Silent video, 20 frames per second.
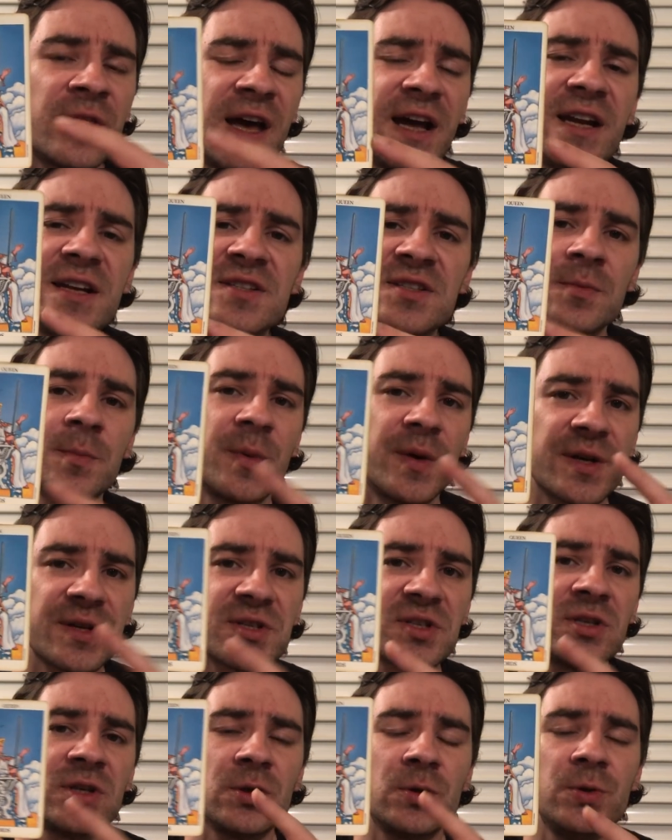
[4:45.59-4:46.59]
That is a
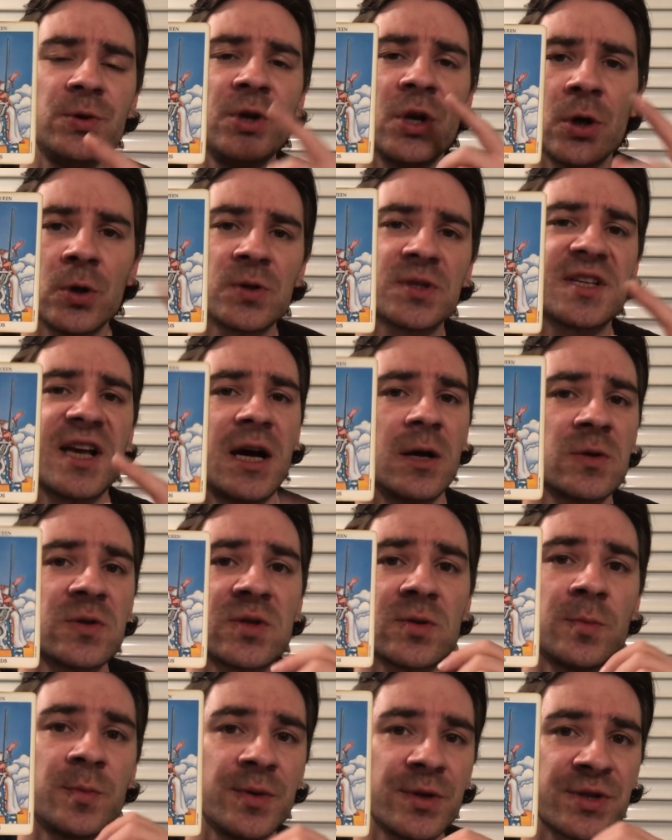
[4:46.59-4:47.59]
person who knows how
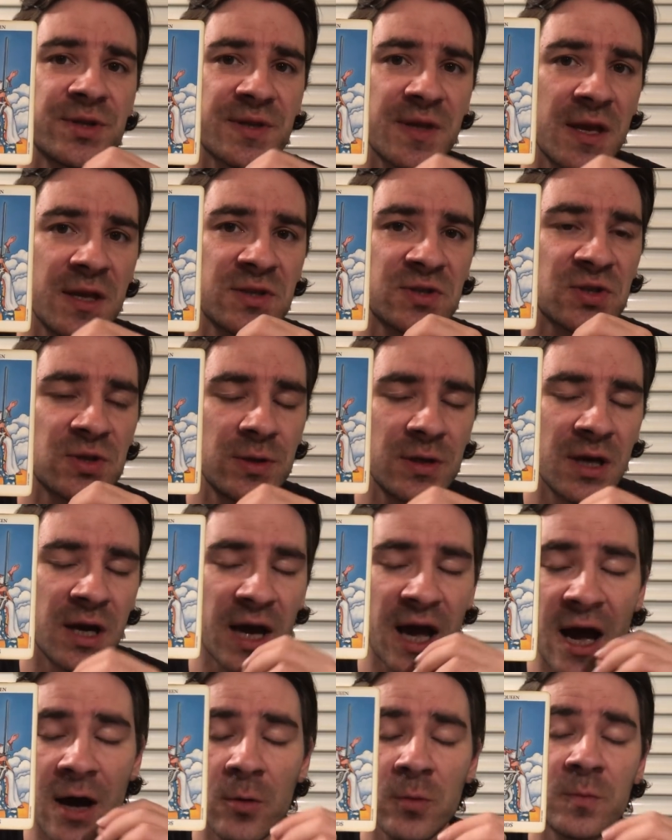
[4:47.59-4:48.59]
to push things,
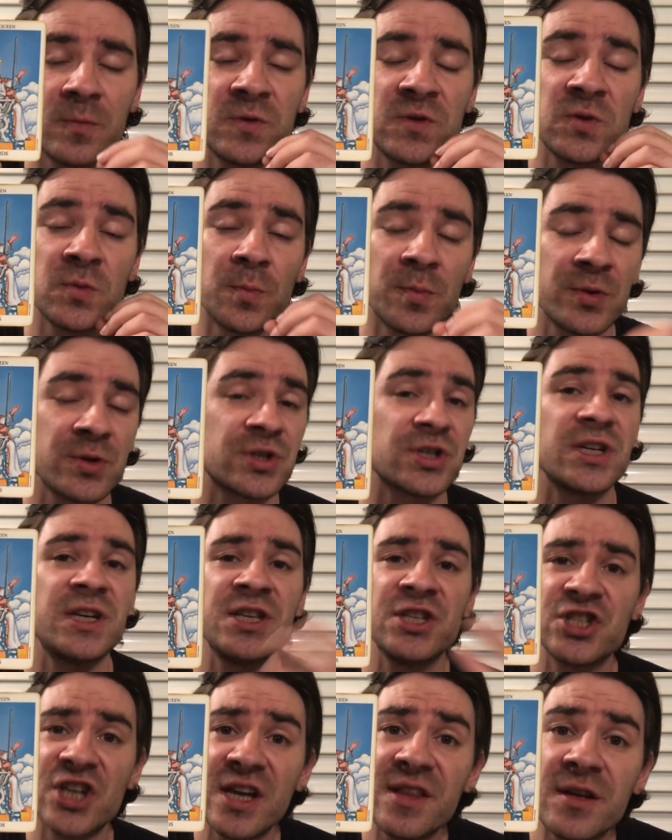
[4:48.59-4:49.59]
how to push
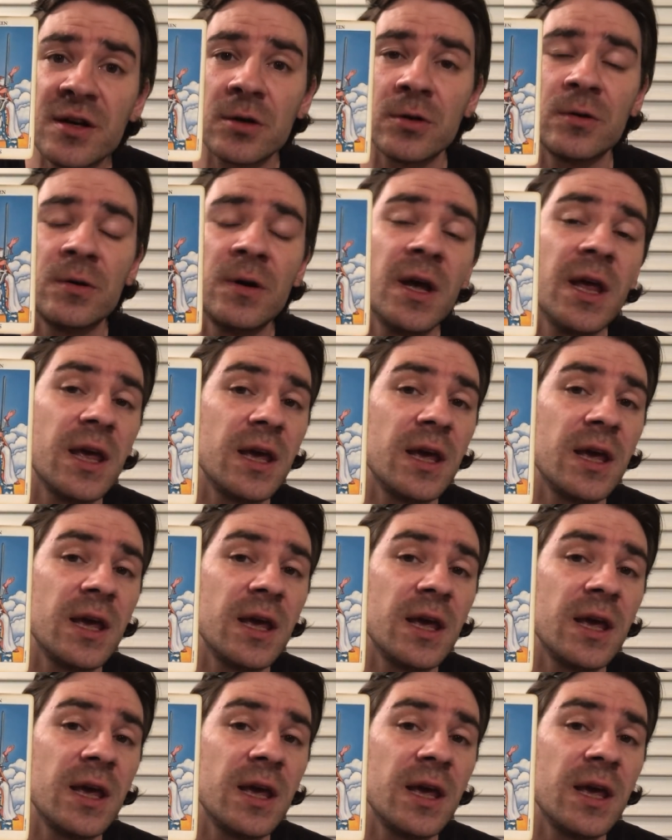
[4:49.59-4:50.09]
in general,